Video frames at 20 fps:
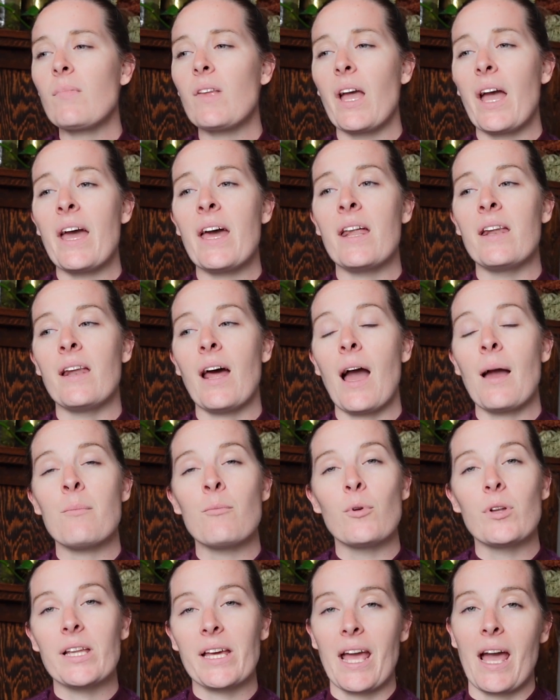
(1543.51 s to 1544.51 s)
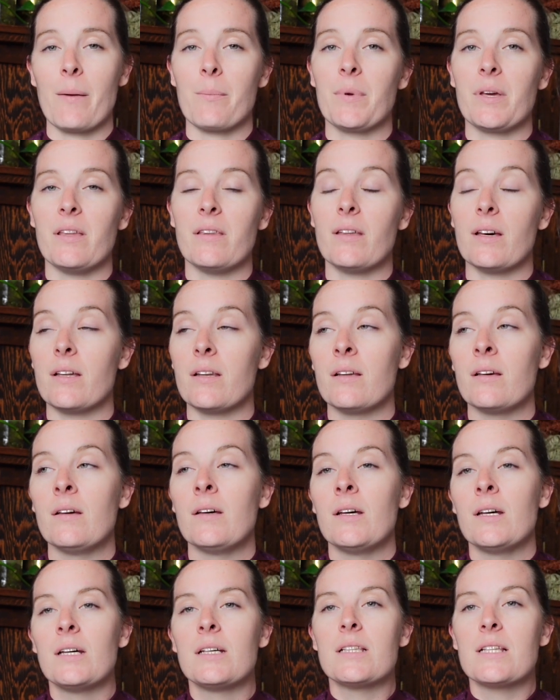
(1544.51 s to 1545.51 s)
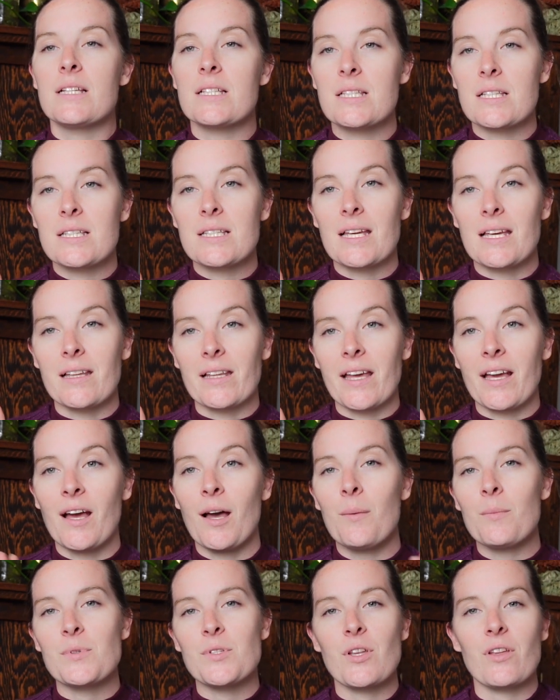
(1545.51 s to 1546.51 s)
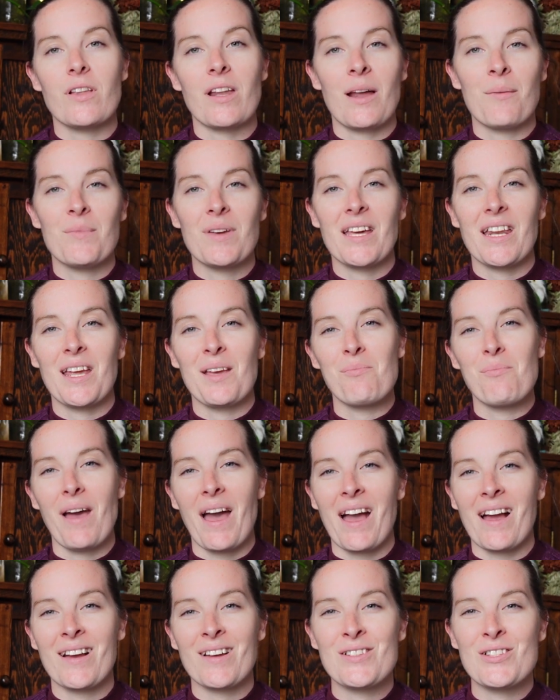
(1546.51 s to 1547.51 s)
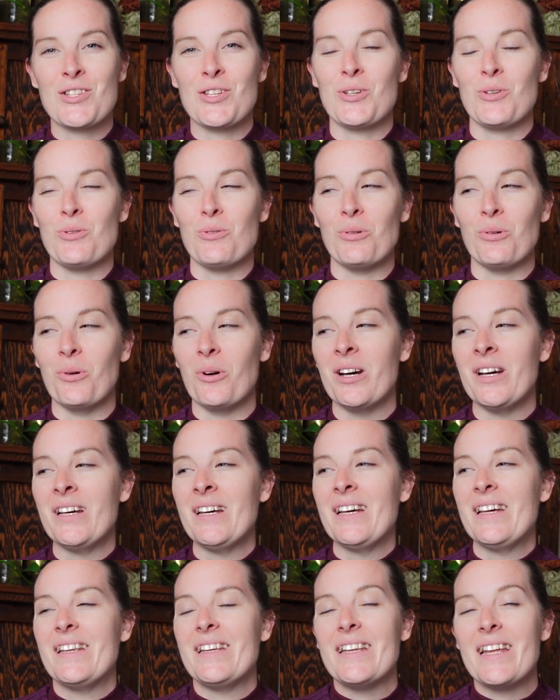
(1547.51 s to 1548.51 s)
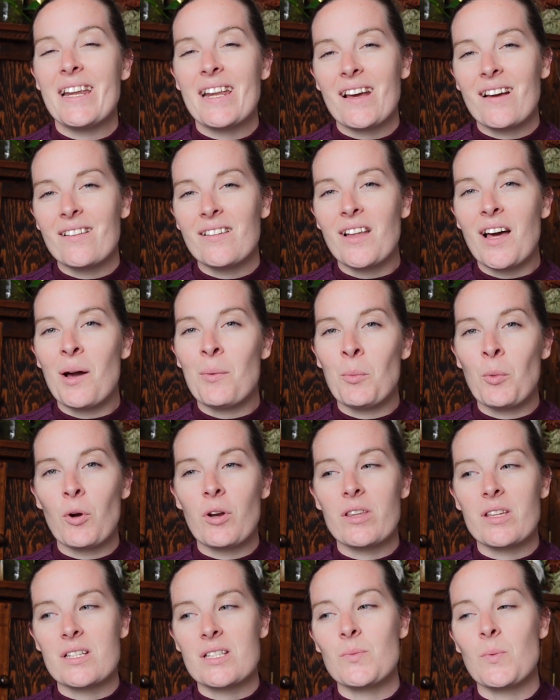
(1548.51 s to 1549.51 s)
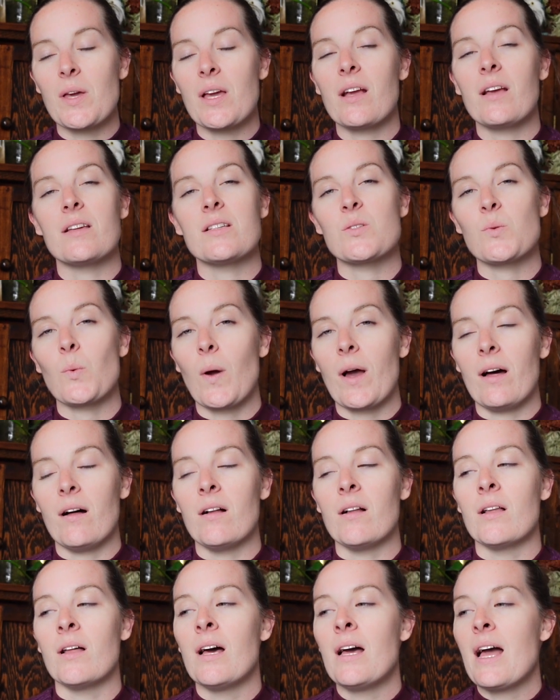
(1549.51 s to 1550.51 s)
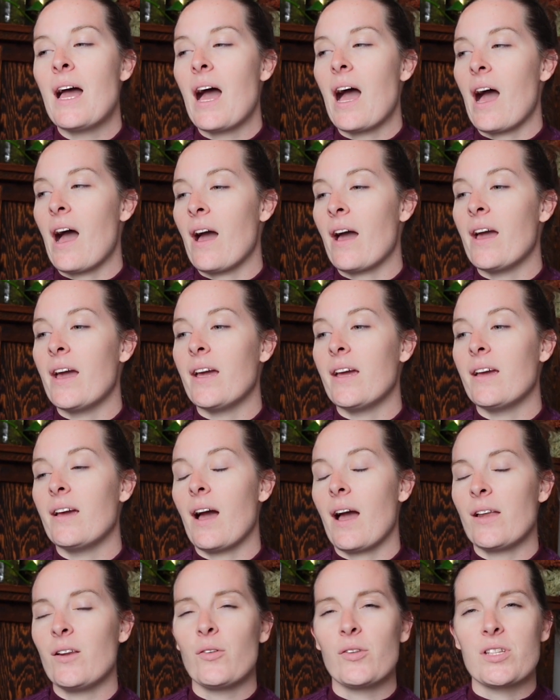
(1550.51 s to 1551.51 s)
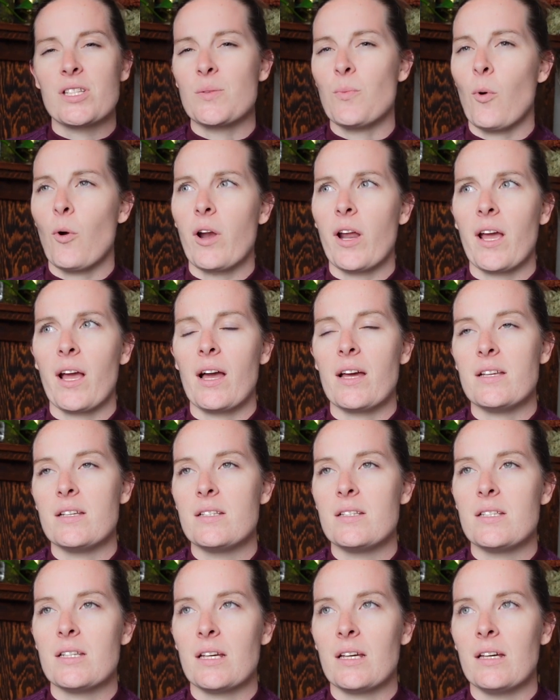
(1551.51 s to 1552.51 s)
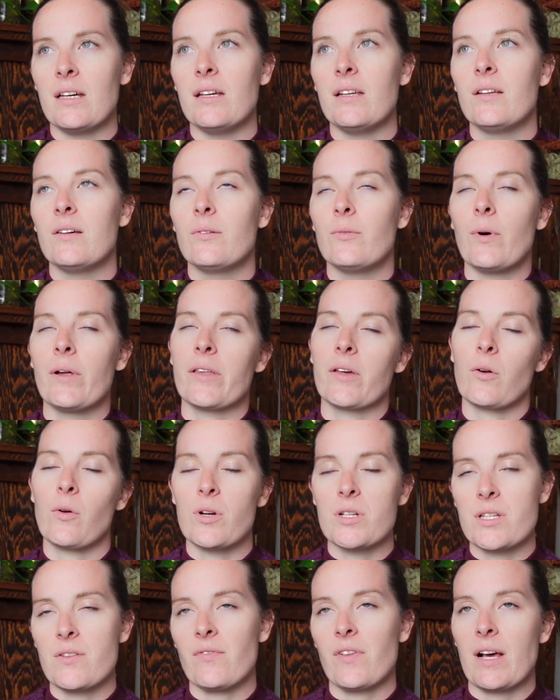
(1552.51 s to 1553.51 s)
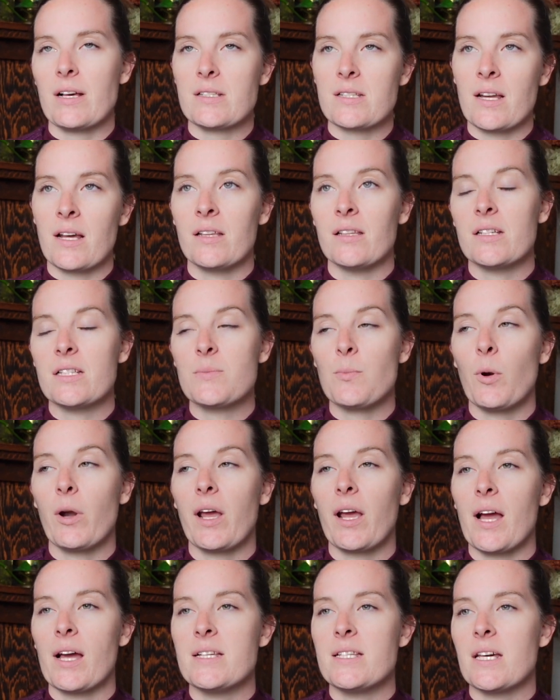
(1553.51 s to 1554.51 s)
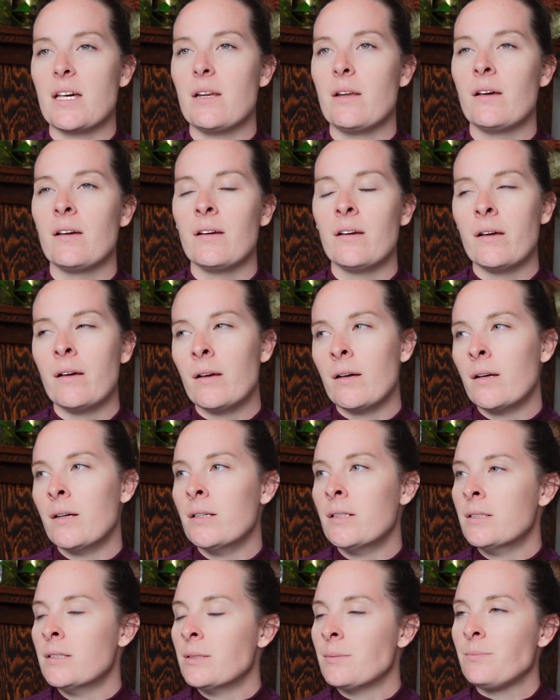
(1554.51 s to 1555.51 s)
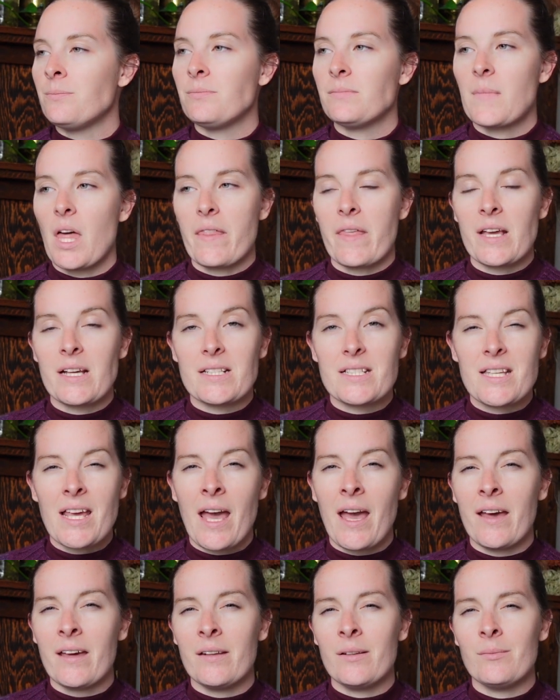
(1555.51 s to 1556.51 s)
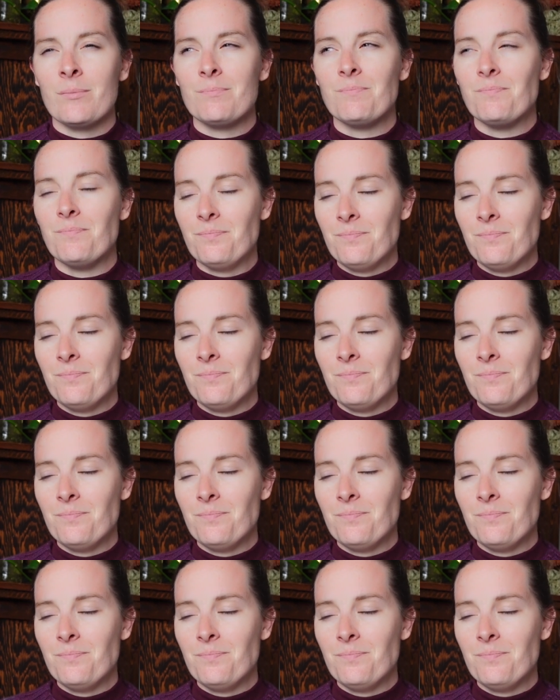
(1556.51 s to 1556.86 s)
And I'm really happy that this is healing up so that I'm getting back to knitting a lot more this week as well. I know this morning I did, well, the course of last night and this morning, I did, I think 10